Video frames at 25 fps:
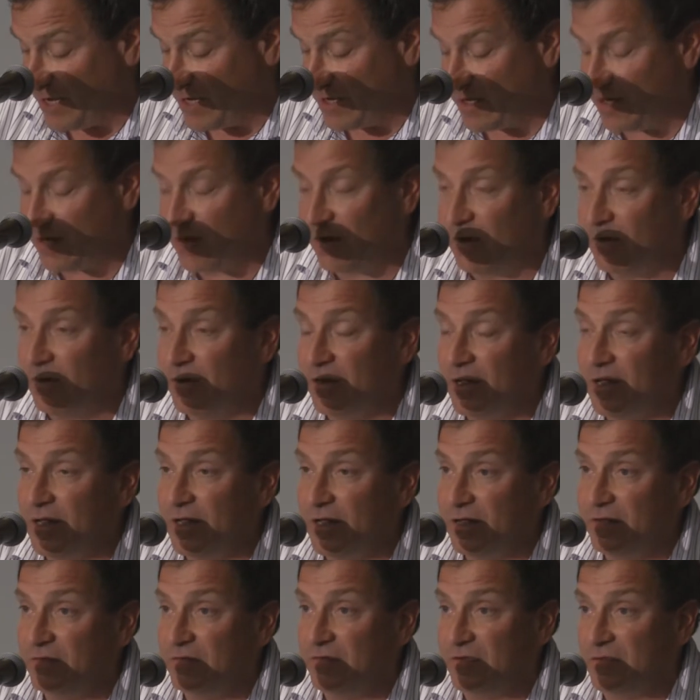to make here
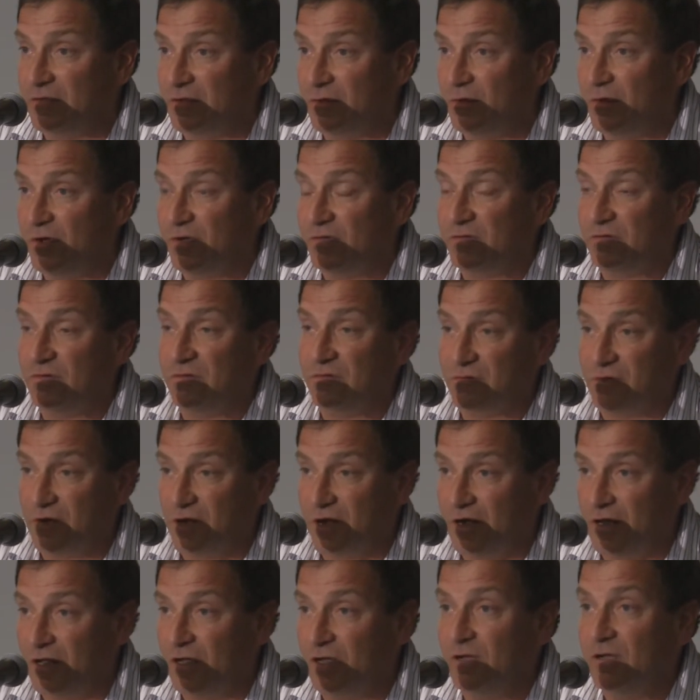is that the US and
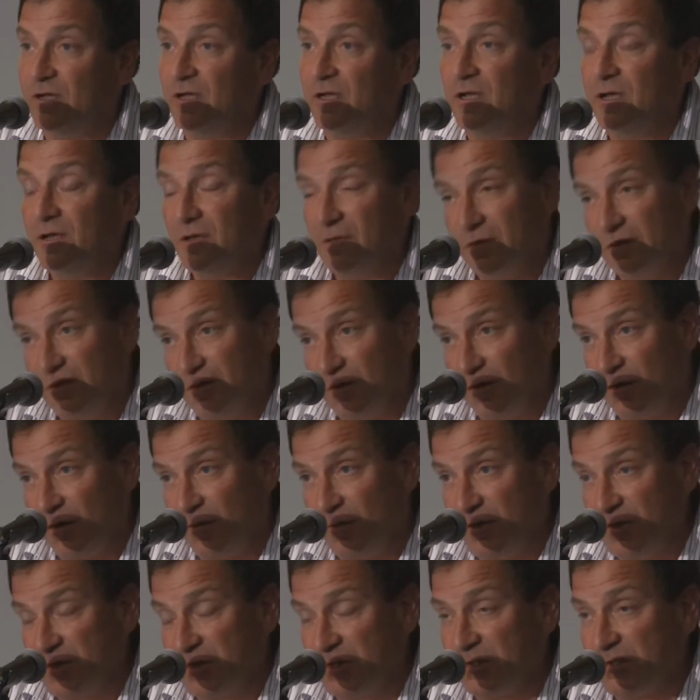China,
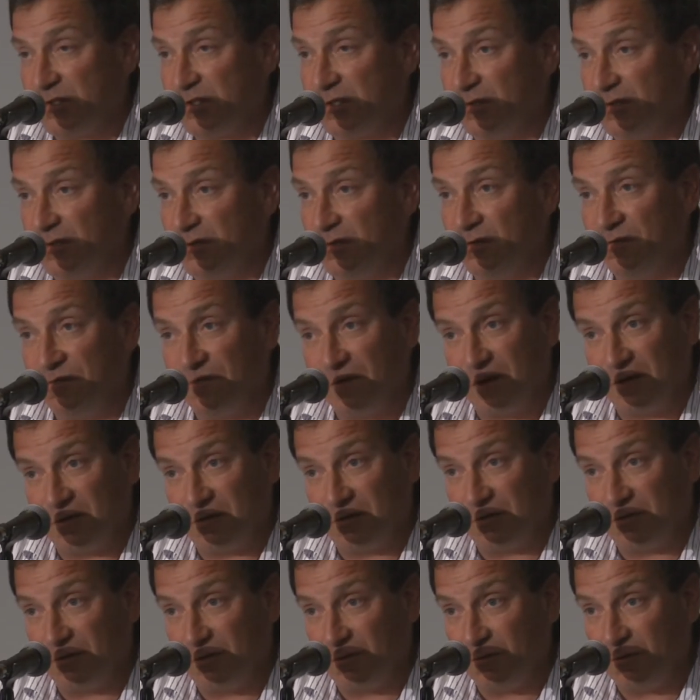their emissions are due to
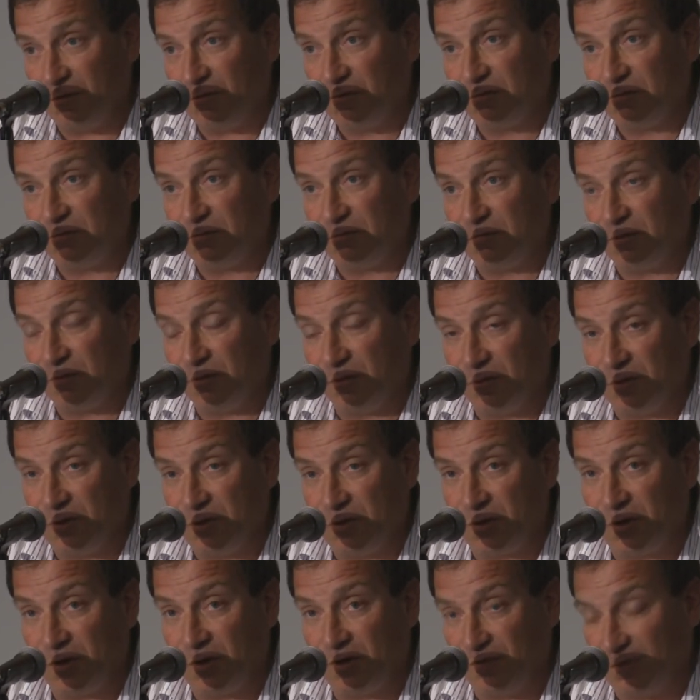fossil fuels, or a
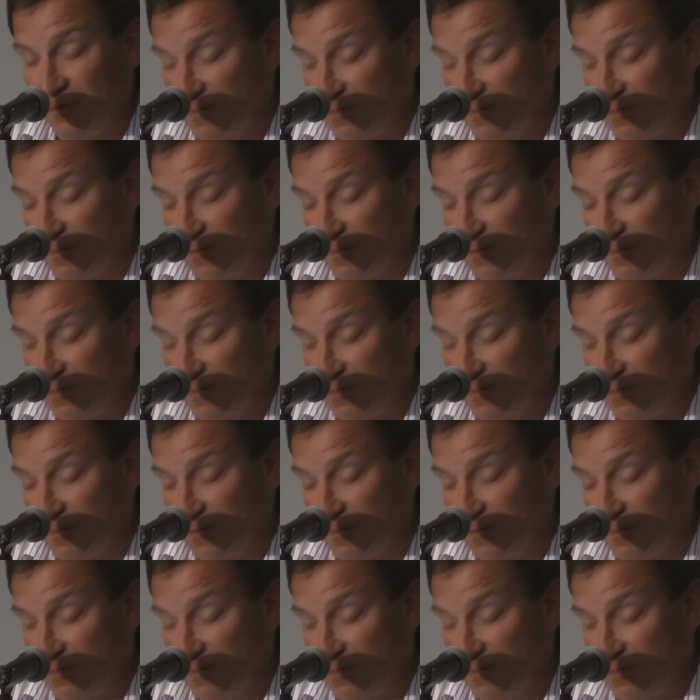majority